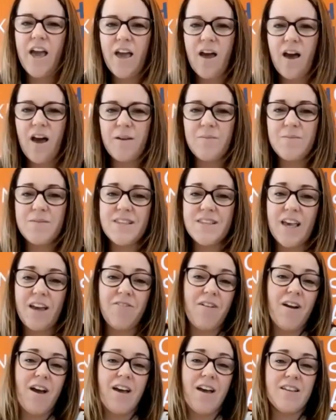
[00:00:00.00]
Hi, I'm
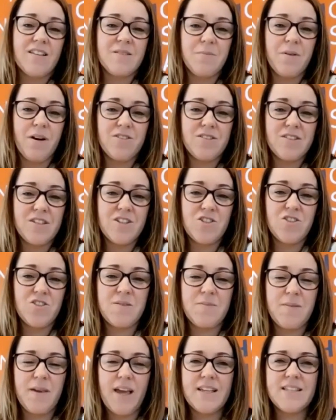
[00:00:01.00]
Sarah, as Mark
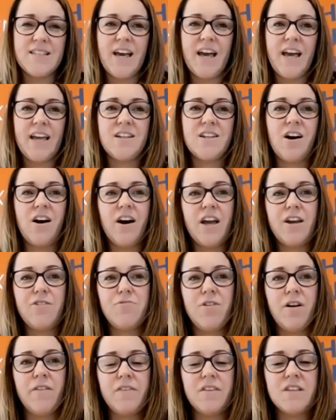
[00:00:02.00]
introduced me as, and
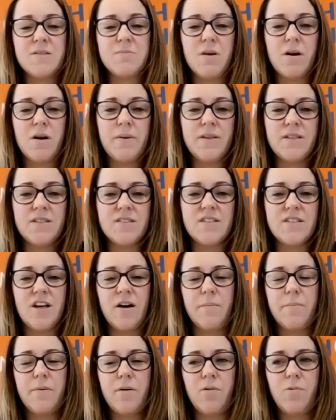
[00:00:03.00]
I run the Smart Business
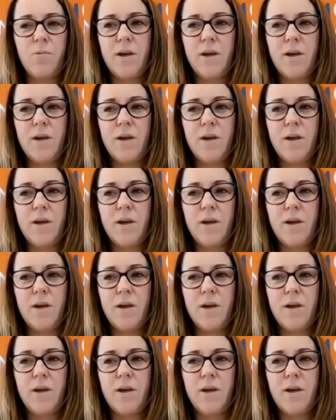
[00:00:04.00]
Hub.